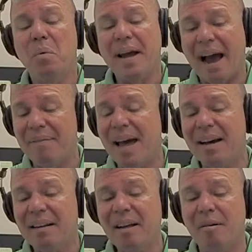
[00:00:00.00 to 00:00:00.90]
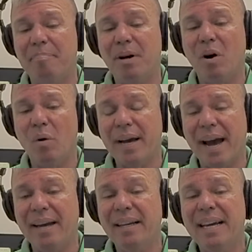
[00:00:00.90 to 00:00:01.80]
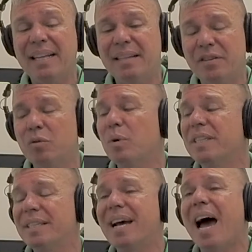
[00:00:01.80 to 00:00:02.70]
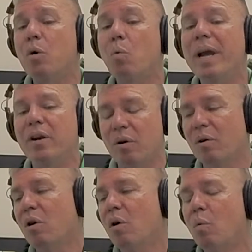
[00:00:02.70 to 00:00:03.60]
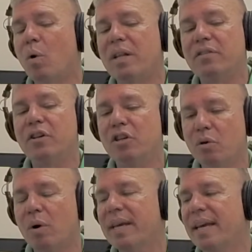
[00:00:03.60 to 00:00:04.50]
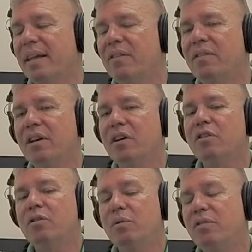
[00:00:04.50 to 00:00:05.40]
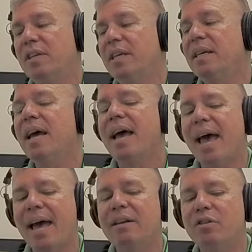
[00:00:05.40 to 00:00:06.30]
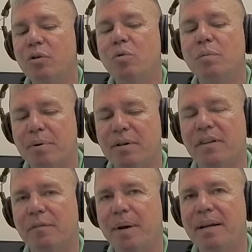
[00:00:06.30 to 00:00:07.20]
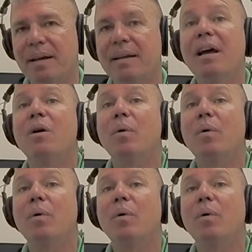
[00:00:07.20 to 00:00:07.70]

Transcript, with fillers: We have that clip, okay? This is what Scott Wiener wants your kids to see and to participate in.